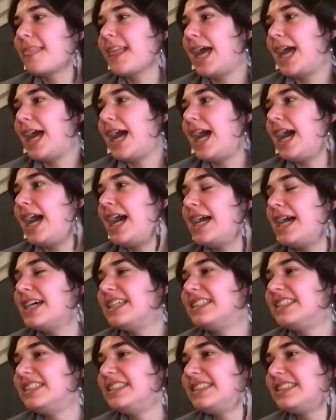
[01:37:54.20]

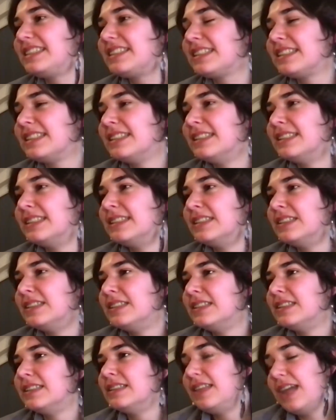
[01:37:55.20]
And
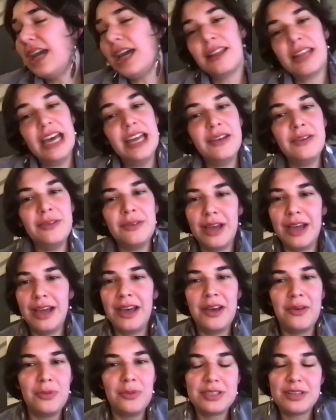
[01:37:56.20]
yeah,
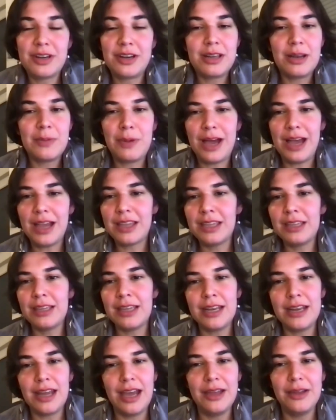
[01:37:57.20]
then we started packing,
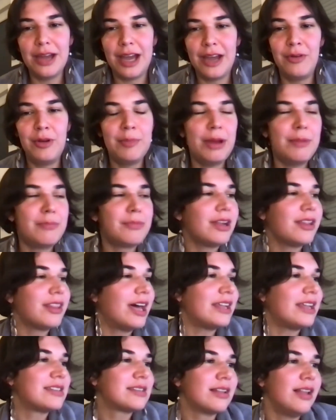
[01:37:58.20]
and I remember
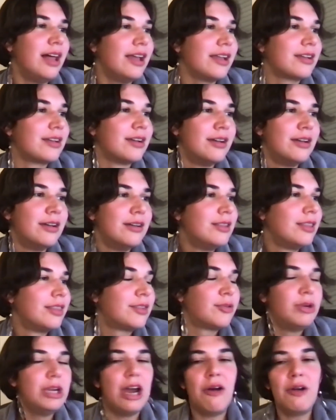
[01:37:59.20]
that like
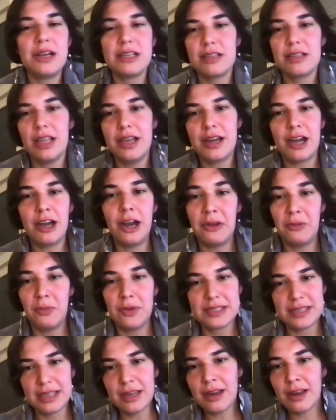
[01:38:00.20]
3 hours later I
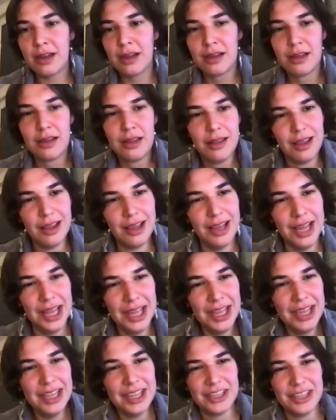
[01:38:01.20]
was sick.
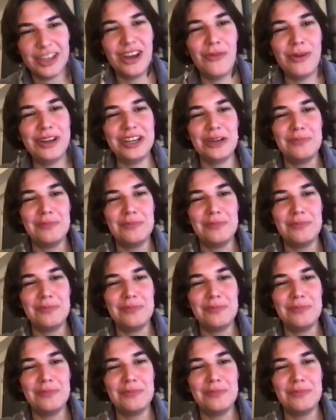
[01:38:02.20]
When your